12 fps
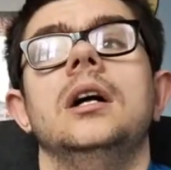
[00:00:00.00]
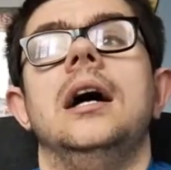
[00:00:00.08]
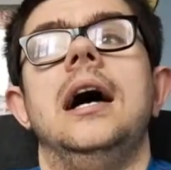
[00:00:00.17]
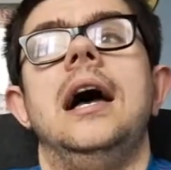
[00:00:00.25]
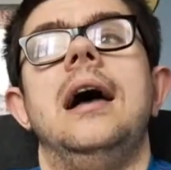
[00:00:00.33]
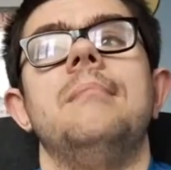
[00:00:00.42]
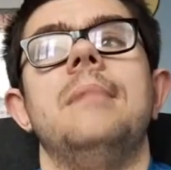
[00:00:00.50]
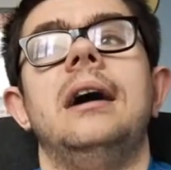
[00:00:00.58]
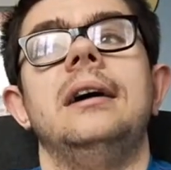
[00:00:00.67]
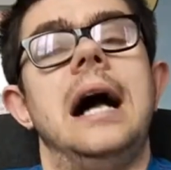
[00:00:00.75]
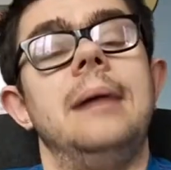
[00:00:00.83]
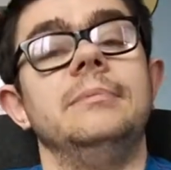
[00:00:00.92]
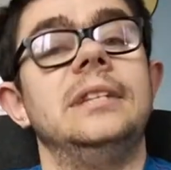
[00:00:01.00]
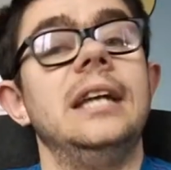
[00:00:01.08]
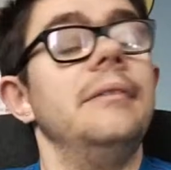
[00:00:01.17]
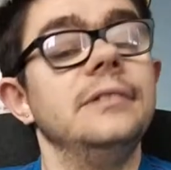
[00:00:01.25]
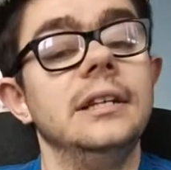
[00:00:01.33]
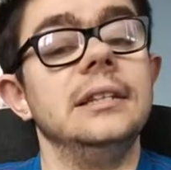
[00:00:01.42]
I'm
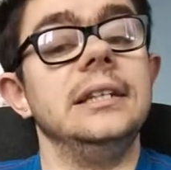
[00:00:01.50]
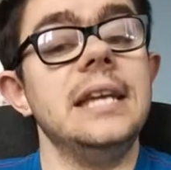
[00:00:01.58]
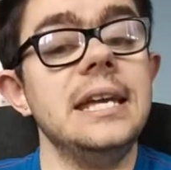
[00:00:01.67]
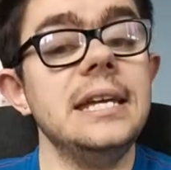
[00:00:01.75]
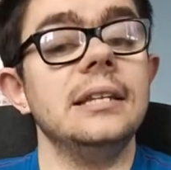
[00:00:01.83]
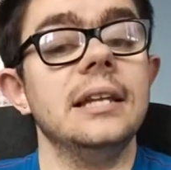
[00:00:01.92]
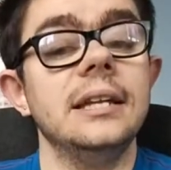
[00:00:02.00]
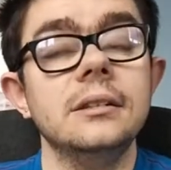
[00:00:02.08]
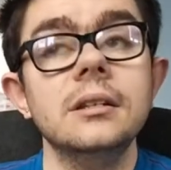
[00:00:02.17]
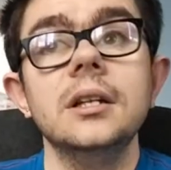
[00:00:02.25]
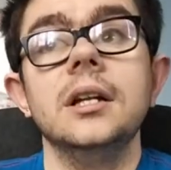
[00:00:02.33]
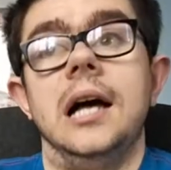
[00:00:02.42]
definitely healing.